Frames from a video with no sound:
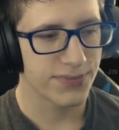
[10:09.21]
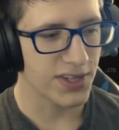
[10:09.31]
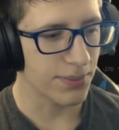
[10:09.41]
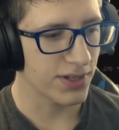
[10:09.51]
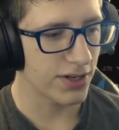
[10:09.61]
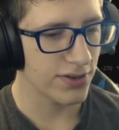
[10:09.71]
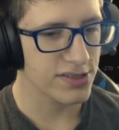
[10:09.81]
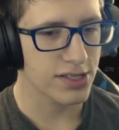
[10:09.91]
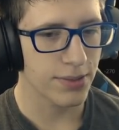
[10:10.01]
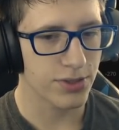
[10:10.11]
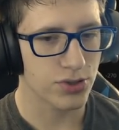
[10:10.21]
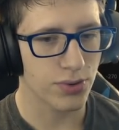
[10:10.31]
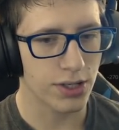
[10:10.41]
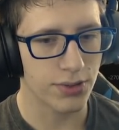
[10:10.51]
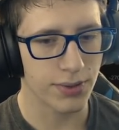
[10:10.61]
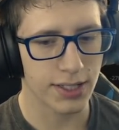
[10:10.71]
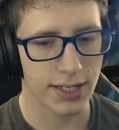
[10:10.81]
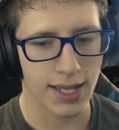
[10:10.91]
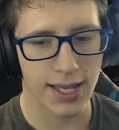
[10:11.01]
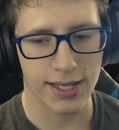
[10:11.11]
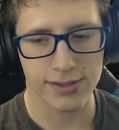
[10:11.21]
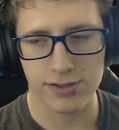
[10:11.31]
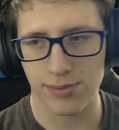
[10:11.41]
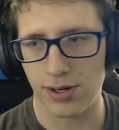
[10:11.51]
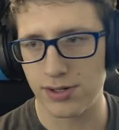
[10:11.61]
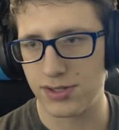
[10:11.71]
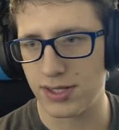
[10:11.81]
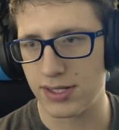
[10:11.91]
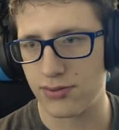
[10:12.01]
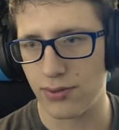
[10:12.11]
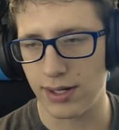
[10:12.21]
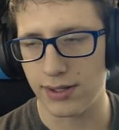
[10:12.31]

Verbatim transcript: I'm curious how much water we can add to Mars in this way.